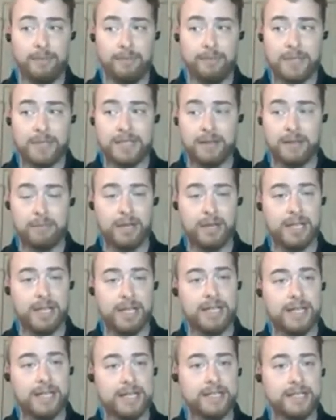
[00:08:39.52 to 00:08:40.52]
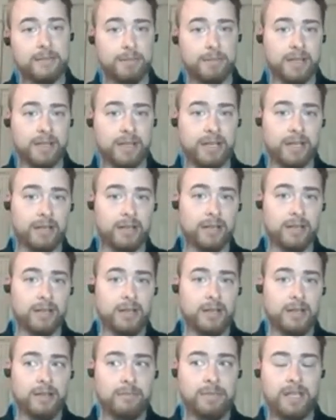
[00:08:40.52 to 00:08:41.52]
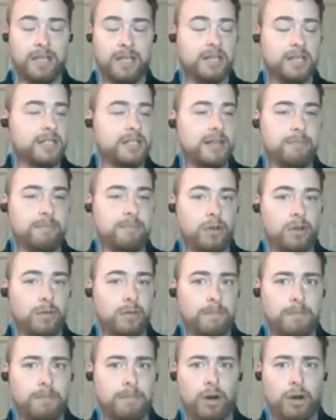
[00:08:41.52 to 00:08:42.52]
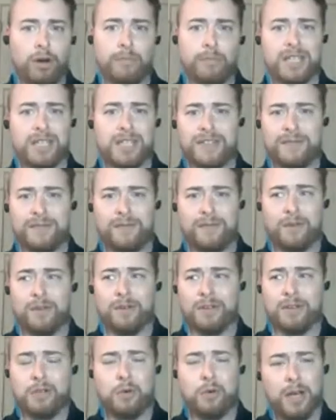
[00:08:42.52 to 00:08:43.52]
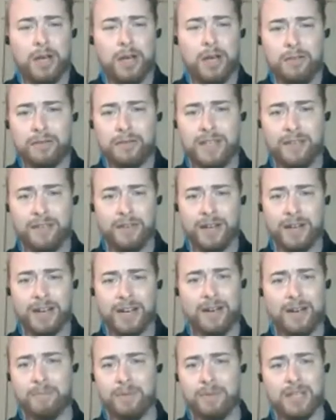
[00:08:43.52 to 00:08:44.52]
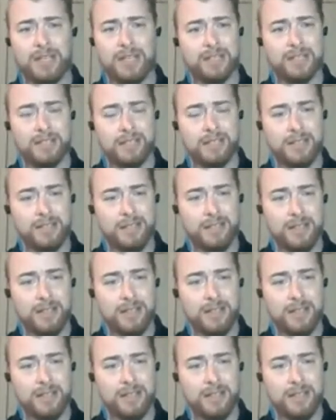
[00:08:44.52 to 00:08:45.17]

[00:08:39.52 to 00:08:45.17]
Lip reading: somebody disciplined because they pull permits for 12 different companies.